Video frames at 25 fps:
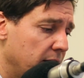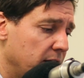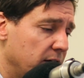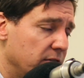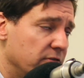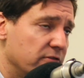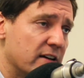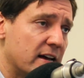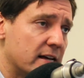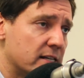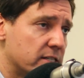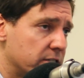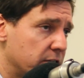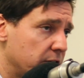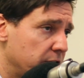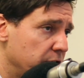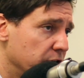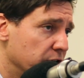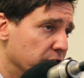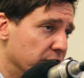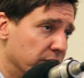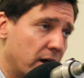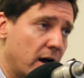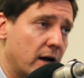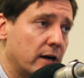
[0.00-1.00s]
invest and
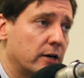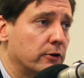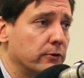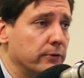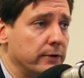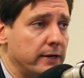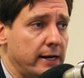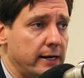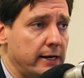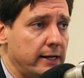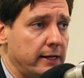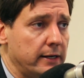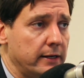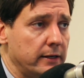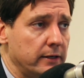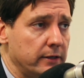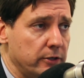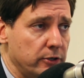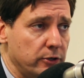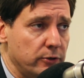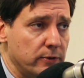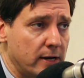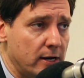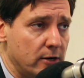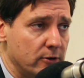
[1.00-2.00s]
you're not creating
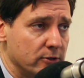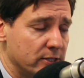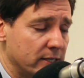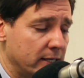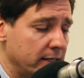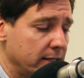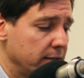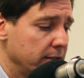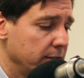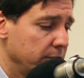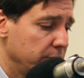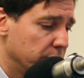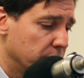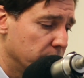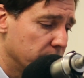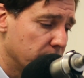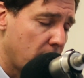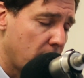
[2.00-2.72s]
new housing, you're